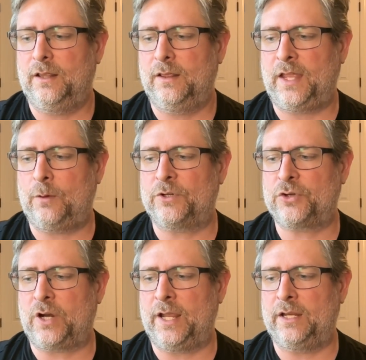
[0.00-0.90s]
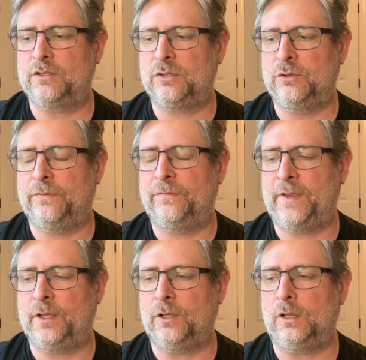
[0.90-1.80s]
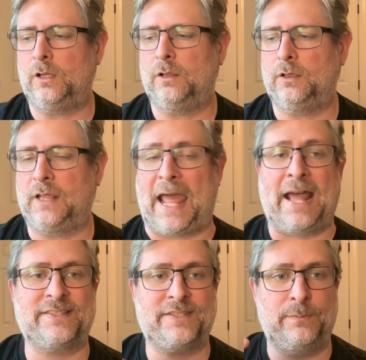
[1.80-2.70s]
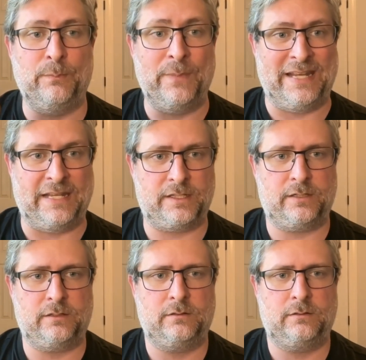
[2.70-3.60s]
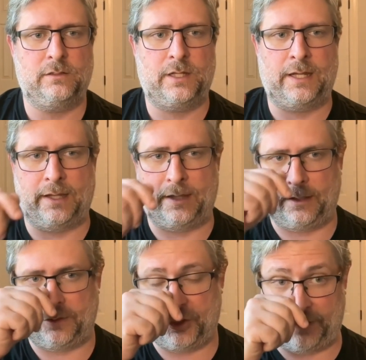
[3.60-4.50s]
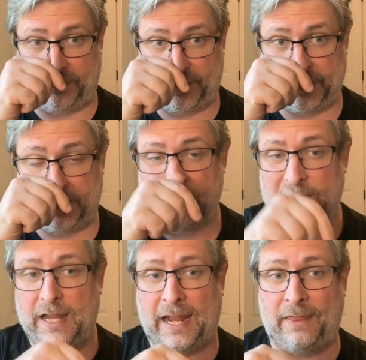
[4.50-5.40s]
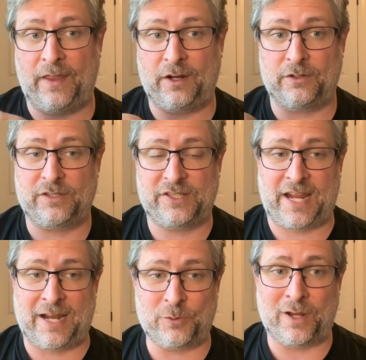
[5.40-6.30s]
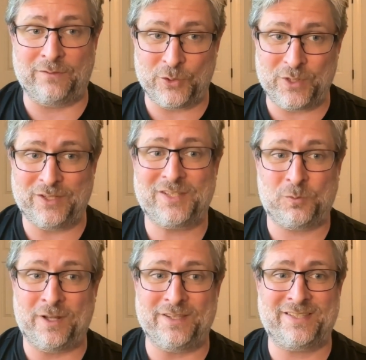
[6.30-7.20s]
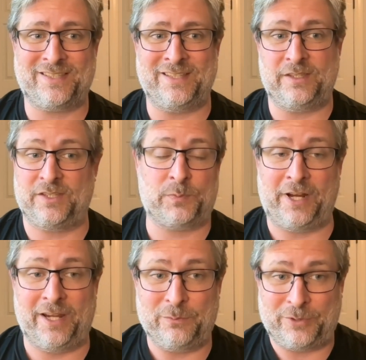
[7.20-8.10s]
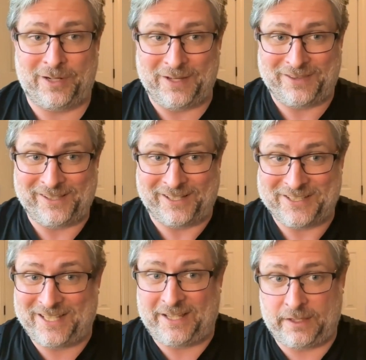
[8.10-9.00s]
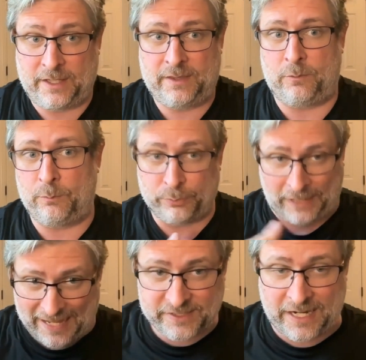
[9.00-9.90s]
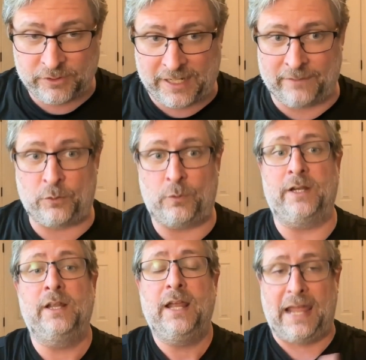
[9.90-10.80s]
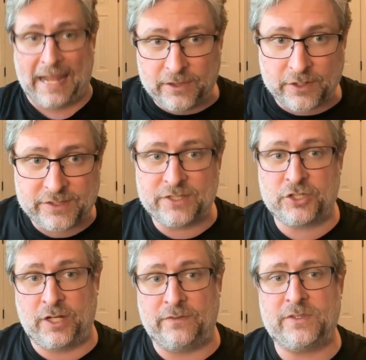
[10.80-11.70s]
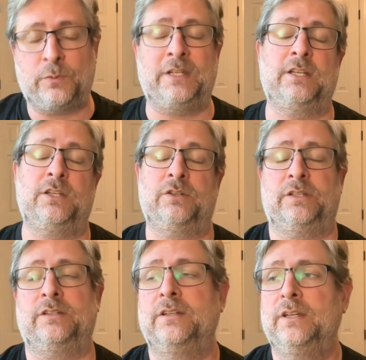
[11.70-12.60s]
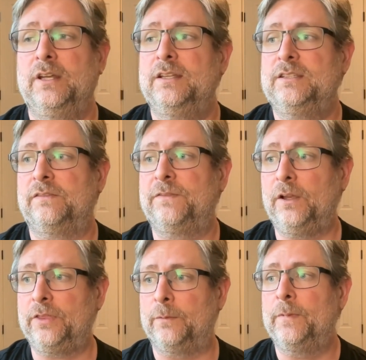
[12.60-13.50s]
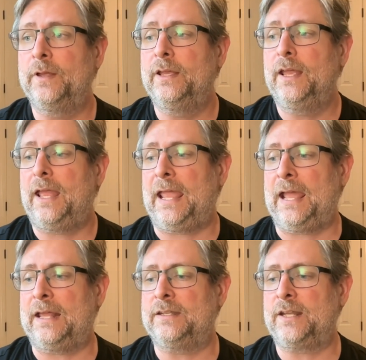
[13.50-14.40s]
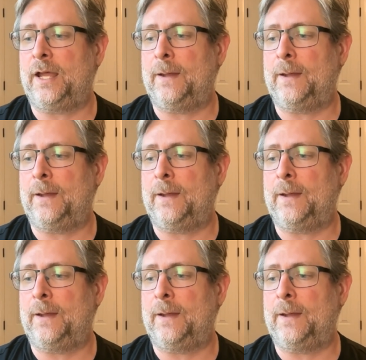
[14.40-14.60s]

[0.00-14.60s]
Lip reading: they were trying to fill last minute shifts. And their standard way of doing this was the spray and pray method. Like you said, like they blast out to everyone, hey, there's these shifts. We need you to fill them. And